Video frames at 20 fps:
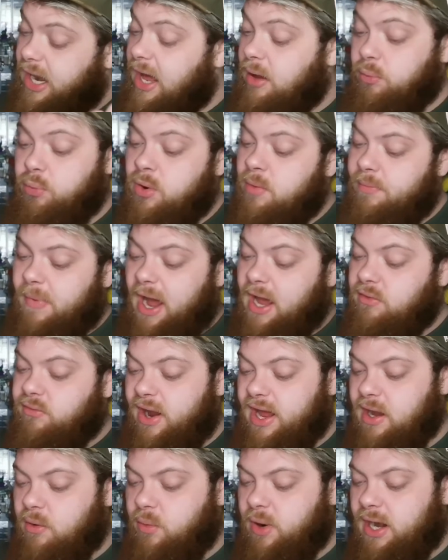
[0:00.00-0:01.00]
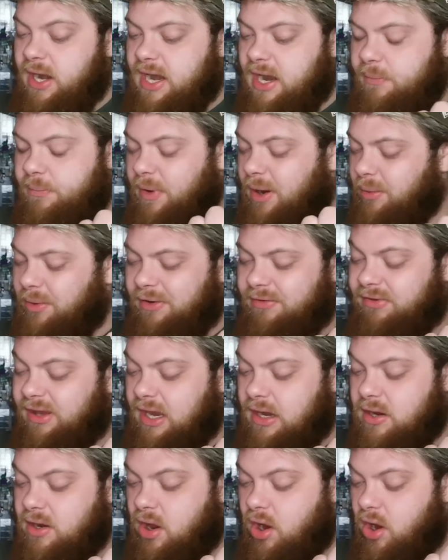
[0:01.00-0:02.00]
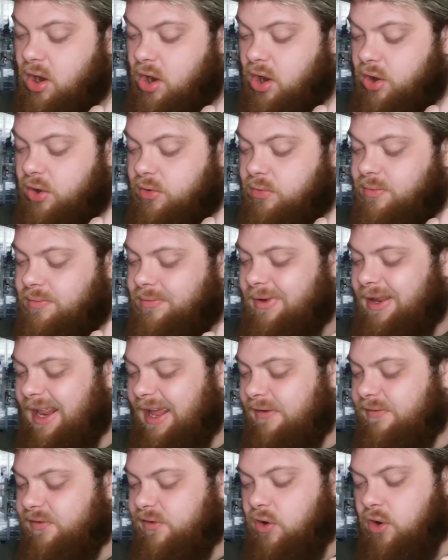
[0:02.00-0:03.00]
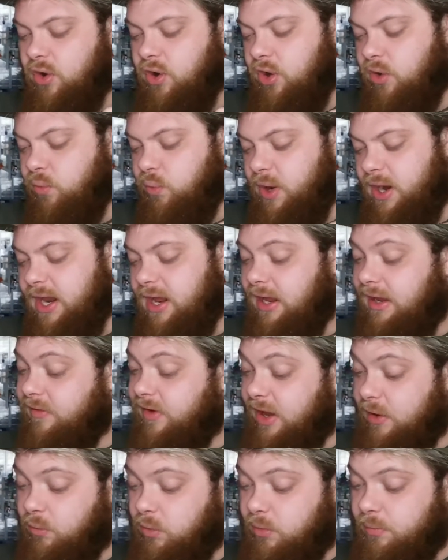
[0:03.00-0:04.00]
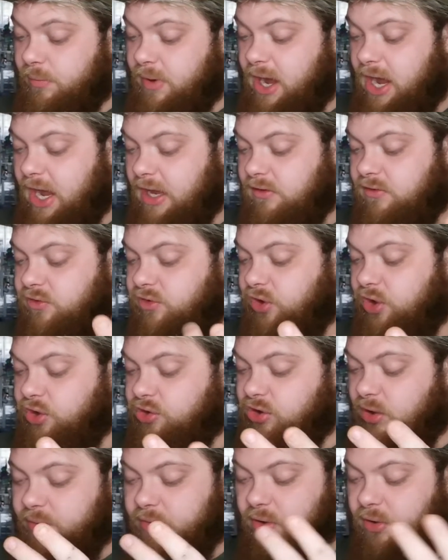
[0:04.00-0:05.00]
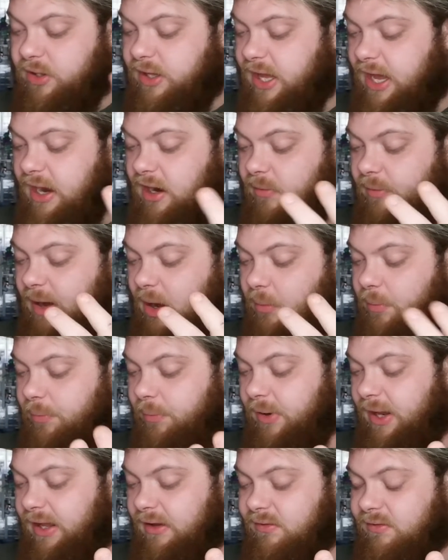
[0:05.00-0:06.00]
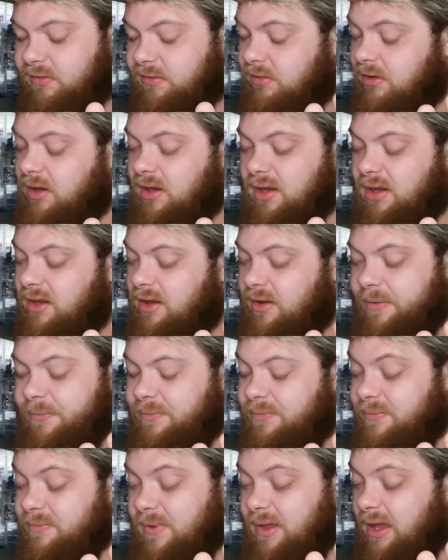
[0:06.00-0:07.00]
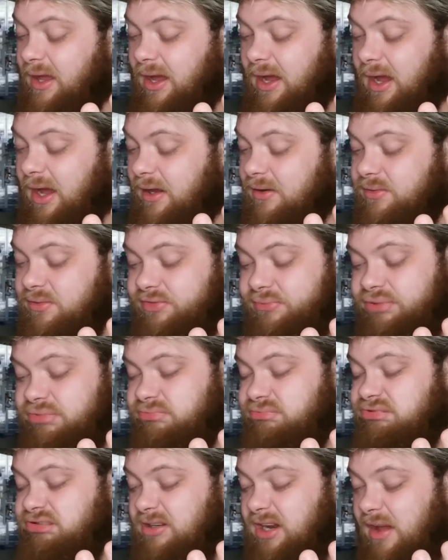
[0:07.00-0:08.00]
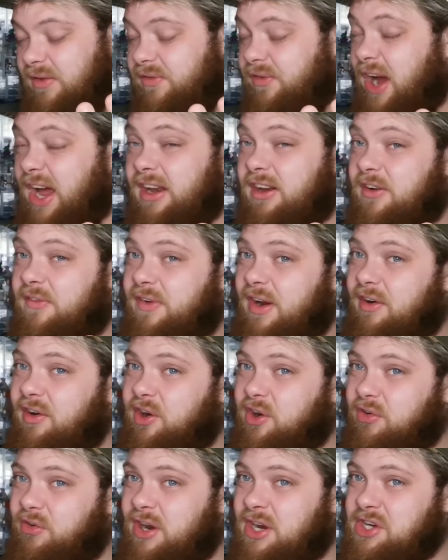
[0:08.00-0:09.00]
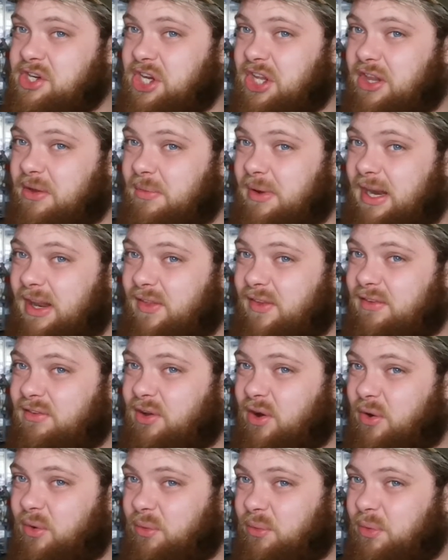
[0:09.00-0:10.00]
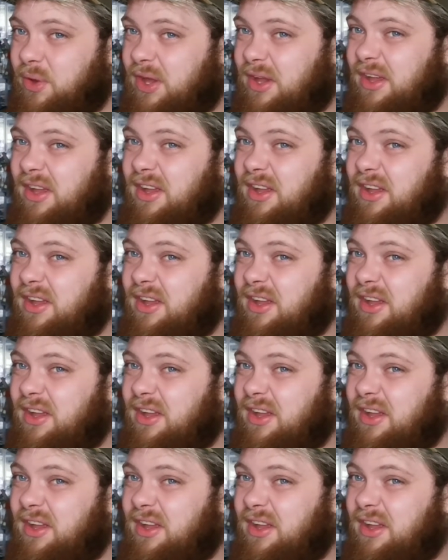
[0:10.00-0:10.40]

wouldn't mind Rhea winning it, but I'm going to say no. Liv's not going to win it. Again, wouldn't mind. Doudrop, don't care about. Bliss, I find them very cringy at the minute, this whole